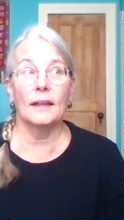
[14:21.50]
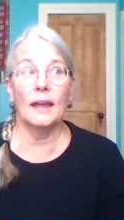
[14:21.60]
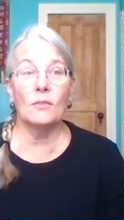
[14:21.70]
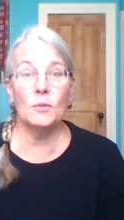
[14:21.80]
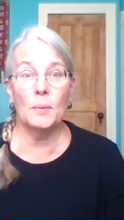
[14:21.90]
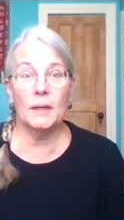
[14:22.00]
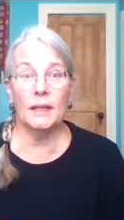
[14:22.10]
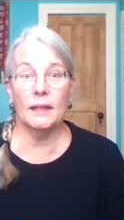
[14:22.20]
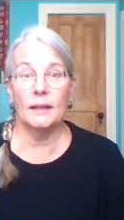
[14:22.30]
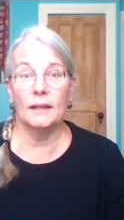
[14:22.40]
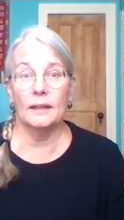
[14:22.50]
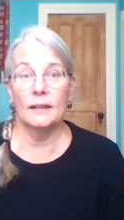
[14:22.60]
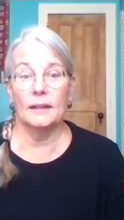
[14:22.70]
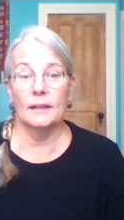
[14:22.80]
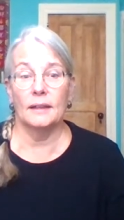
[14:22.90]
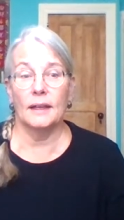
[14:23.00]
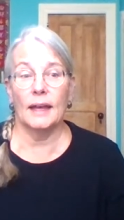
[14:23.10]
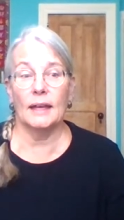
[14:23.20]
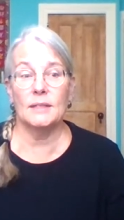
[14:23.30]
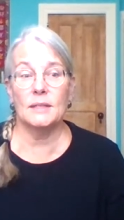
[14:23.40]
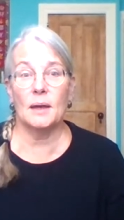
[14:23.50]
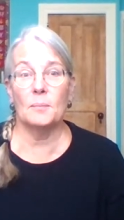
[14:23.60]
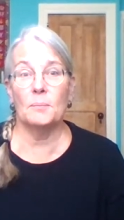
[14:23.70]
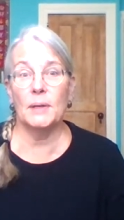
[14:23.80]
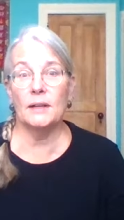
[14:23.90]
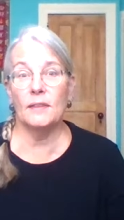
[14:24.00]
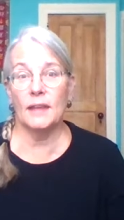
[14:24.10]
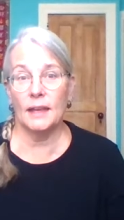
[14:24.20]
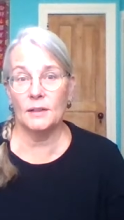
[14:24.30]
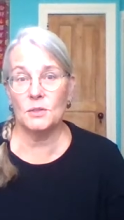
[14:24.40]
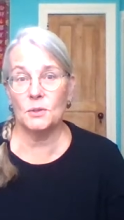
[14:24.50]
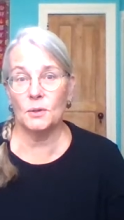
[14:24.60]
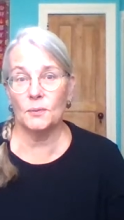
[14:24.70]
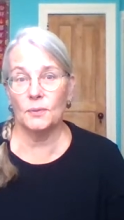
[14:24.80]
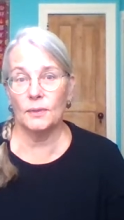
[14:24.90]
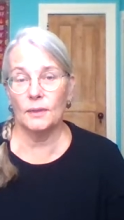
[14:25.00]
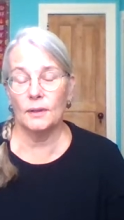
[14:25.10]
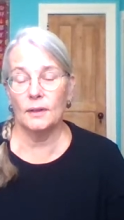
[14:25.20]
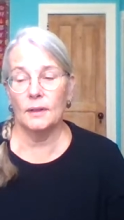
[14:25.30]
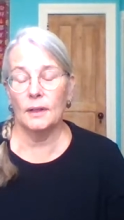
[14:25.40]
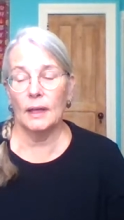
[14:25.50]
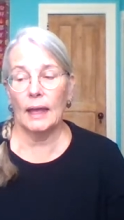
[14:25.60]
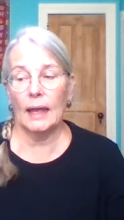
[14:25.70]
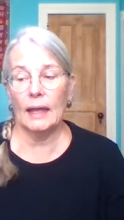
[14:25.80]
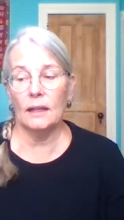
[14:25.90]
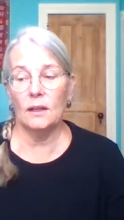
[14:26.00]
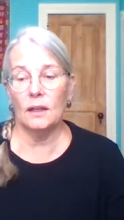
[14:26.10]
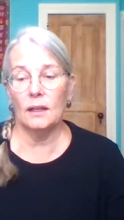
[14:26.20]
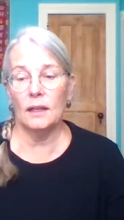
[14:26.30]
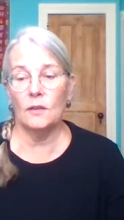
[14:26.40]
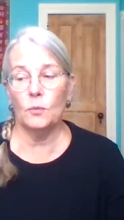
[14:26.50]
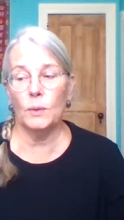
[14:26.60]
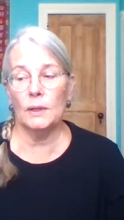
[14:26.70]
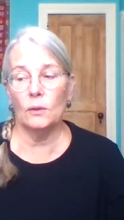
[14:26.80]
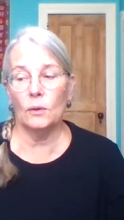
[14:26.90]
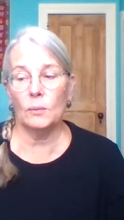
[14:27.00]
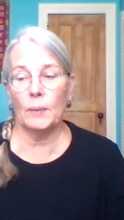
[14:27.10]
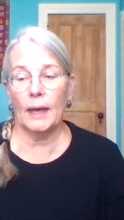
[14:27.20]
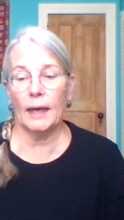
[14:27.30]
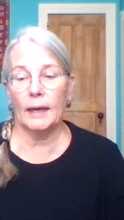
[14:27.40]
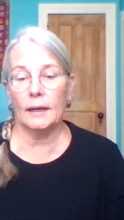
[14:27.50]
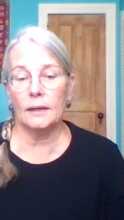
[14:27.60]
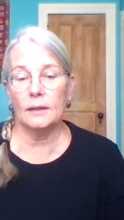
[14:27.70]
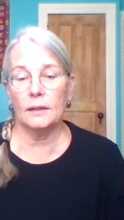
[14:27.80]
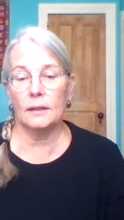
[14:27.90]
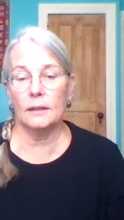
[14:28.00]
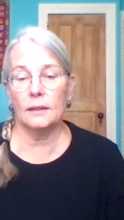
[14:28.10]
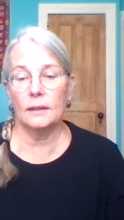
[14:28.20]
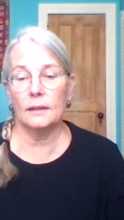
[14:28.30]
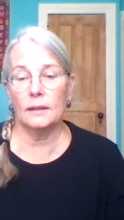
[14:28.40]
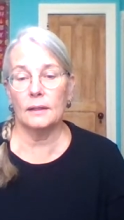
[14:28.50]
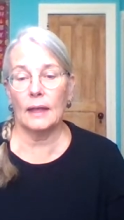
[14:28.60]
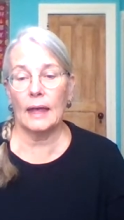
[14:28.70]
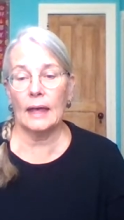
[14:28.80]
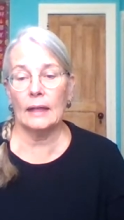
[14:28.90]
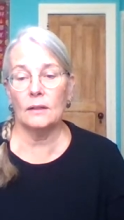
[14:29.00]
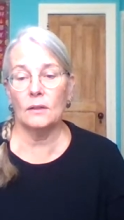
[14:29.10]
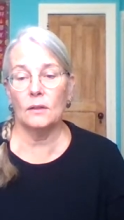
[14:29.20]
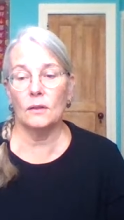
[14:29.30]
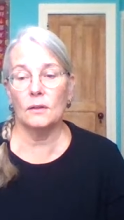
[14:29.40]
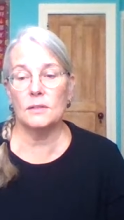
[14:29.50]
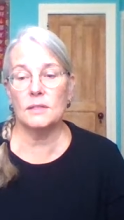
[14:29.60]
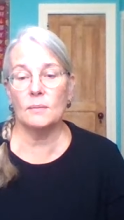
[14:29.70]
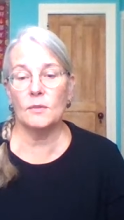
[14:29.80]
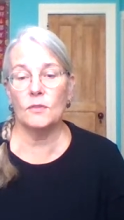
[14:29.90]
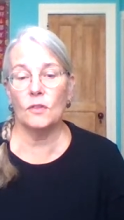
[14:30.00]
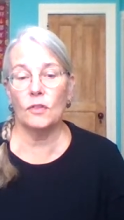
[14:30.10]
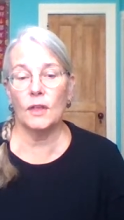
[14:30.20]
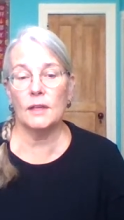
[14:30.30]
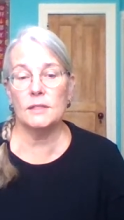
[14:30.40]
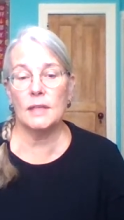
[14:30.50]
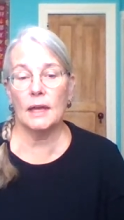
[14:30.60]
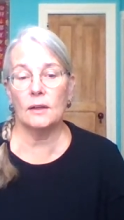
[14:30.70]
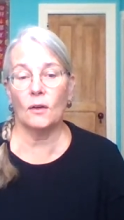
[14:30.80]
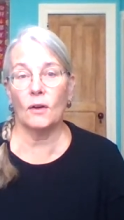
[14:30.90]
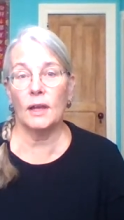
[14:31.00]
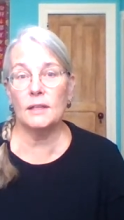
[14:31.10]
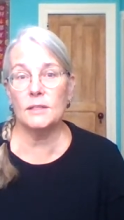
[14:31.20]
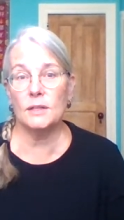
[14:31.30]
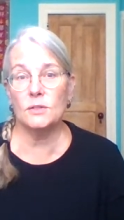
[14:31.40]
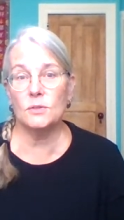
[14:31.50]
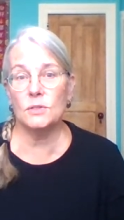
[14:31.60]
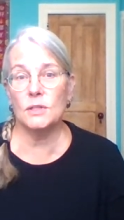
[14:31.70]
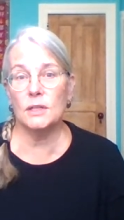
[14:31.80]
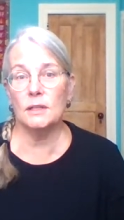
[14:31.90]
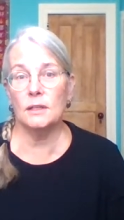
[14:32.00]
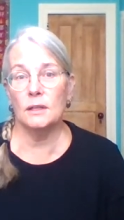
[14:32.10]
everybody has a bit of the answer. And if we look back at some of the things that our ancestors did,